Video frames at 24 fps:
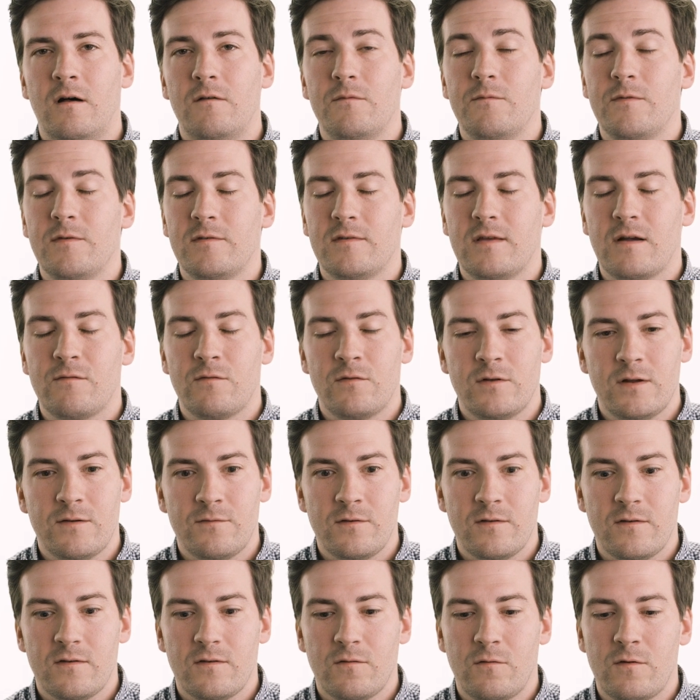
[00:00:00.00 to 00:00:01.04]
several
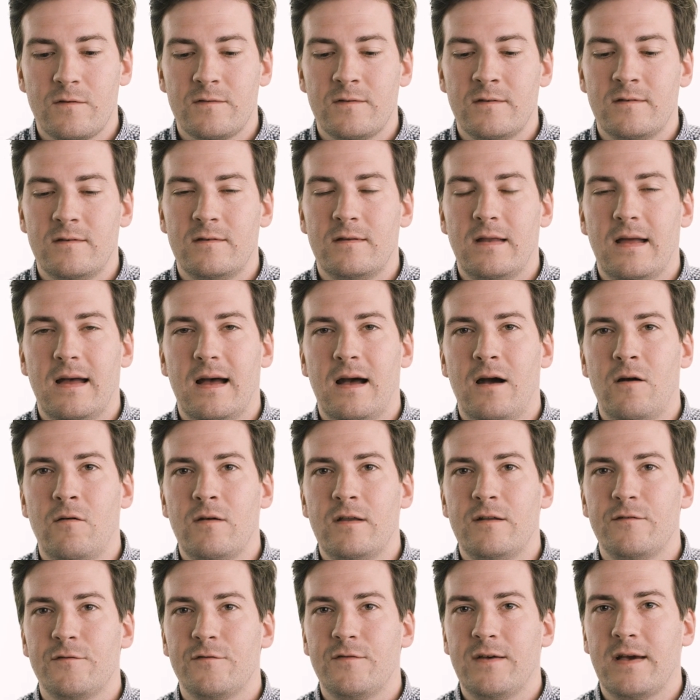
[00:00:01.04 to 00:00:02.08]
different sources and how
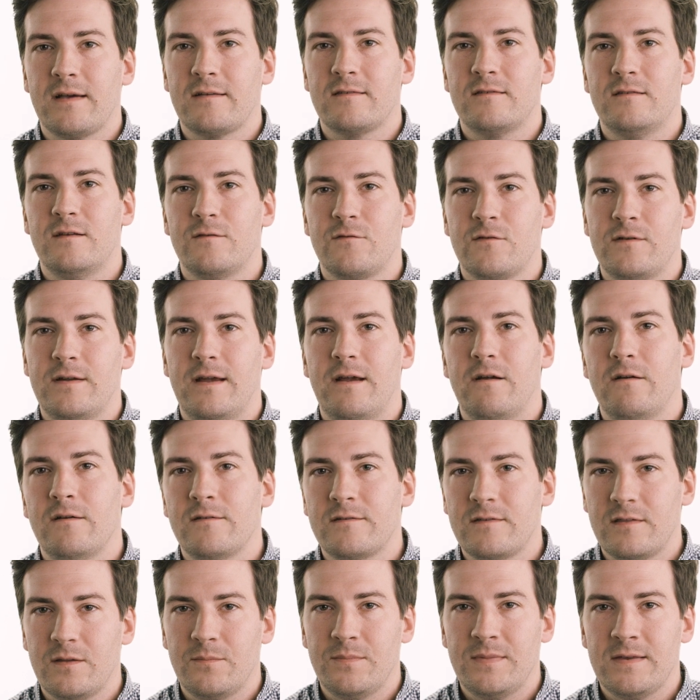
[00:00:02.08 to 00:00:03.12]
it affects different
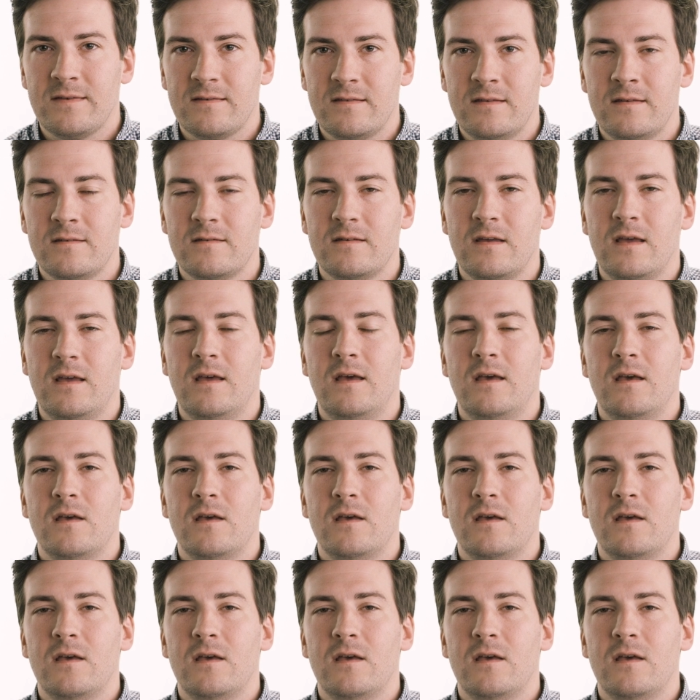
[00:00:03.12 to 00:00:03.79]
areas of the business,